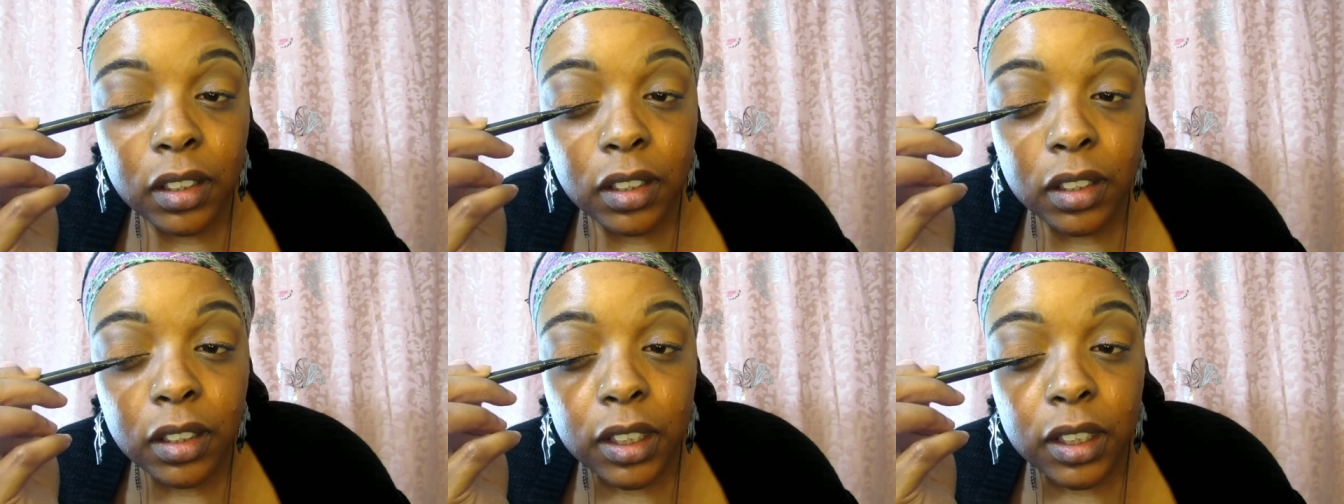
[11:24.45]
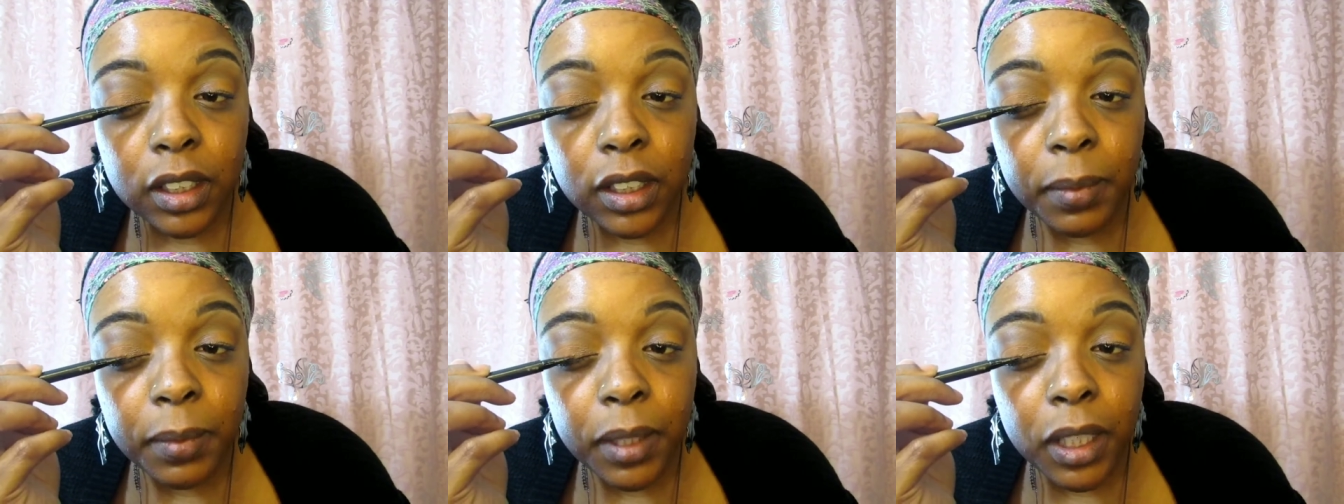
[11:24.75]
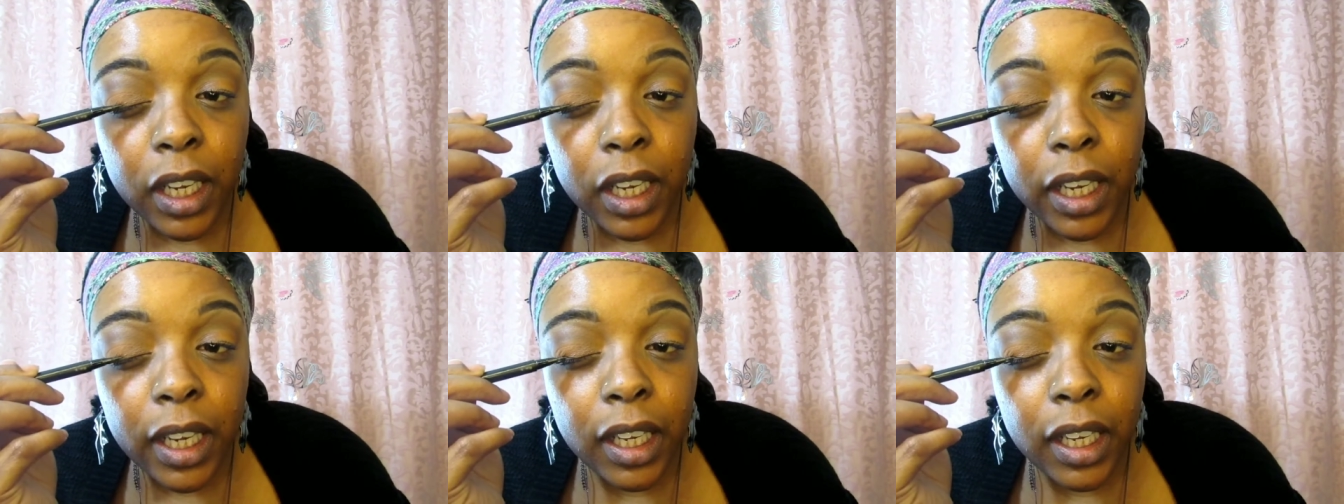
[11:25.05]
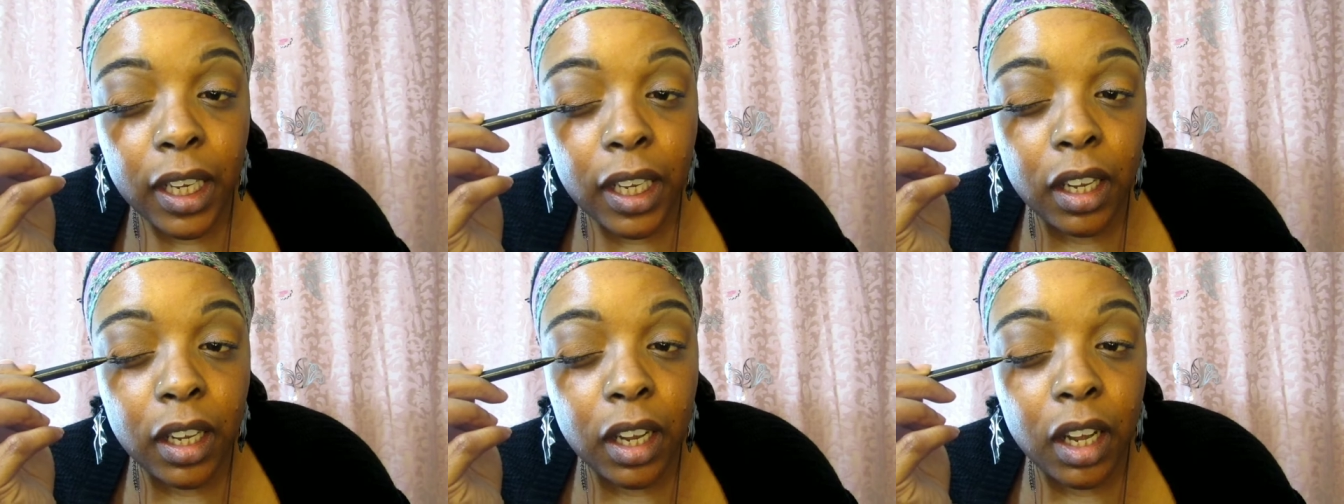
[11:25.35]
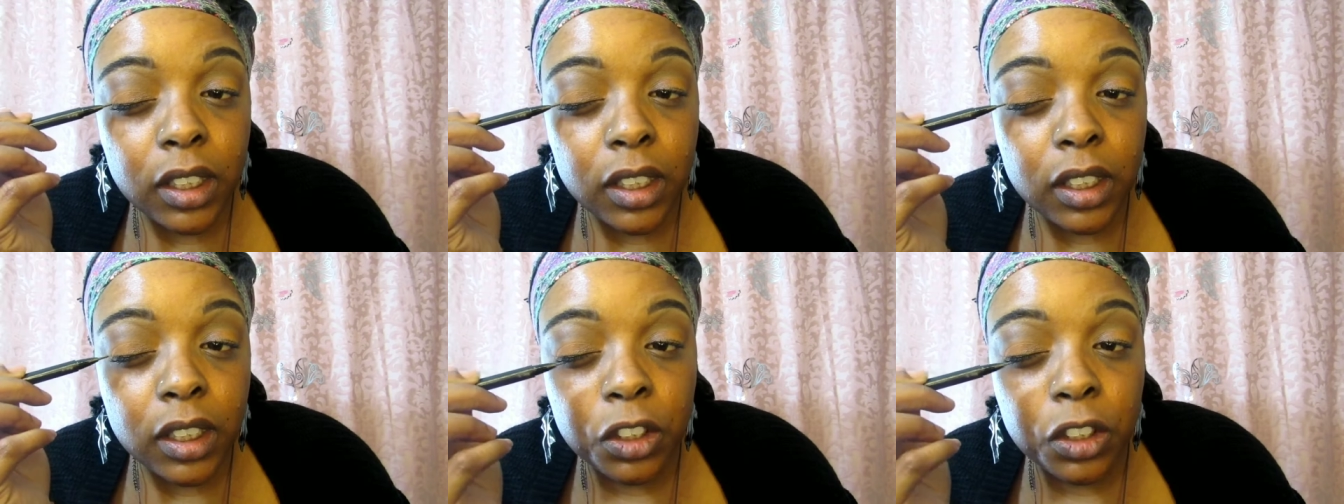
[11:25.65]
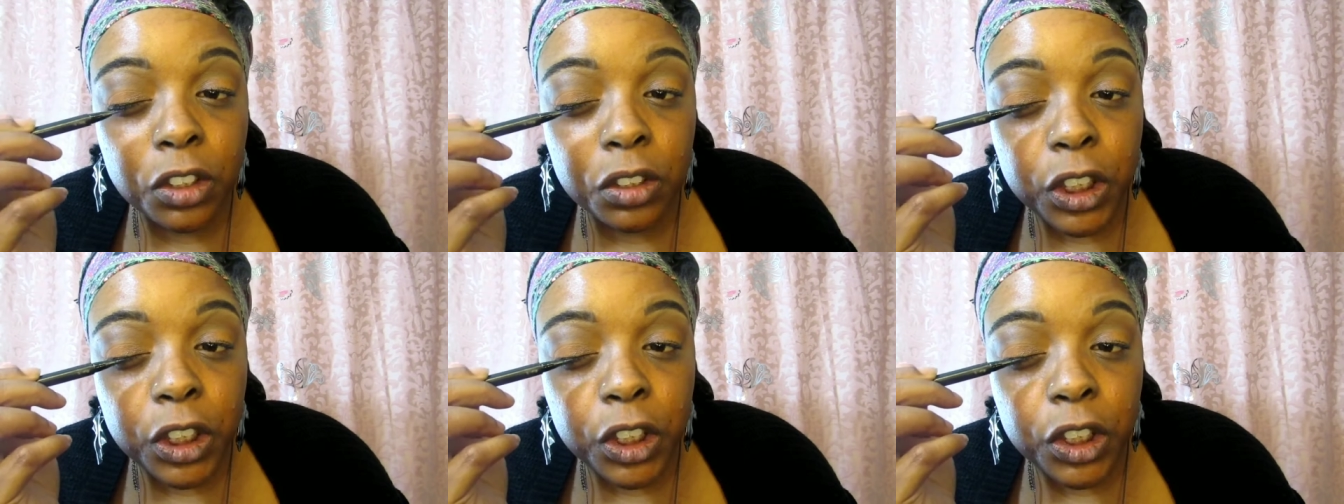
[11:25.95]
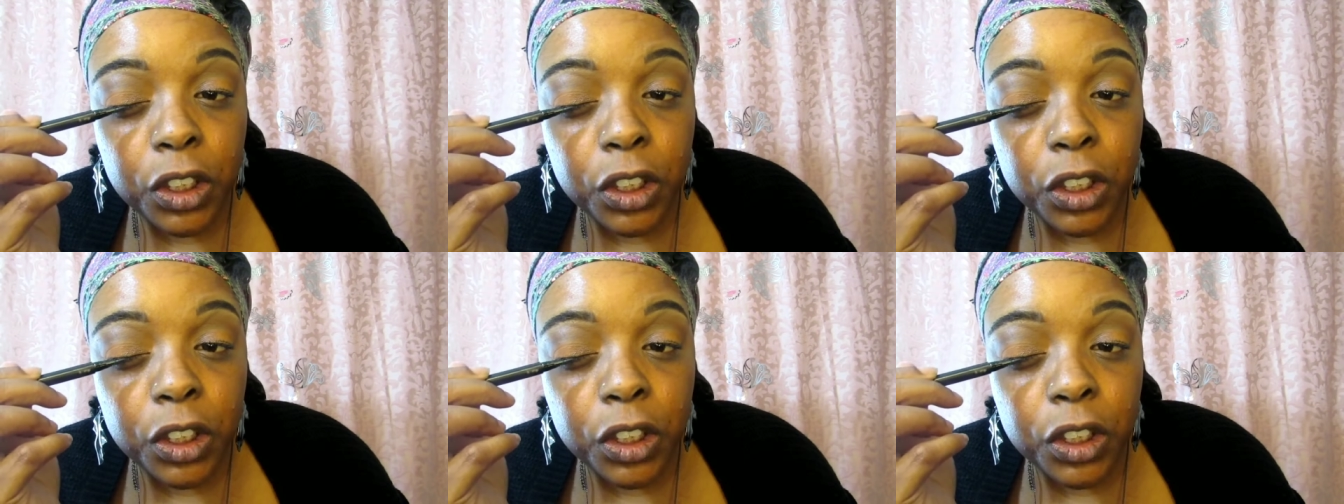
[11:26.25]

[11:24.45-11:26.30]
because I'm in like concentration